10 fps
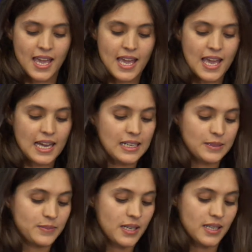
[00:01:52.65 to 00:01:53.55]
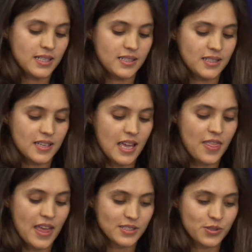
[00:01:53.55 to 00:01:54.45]
And
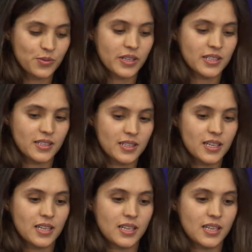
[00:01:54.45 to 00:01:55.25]
that's when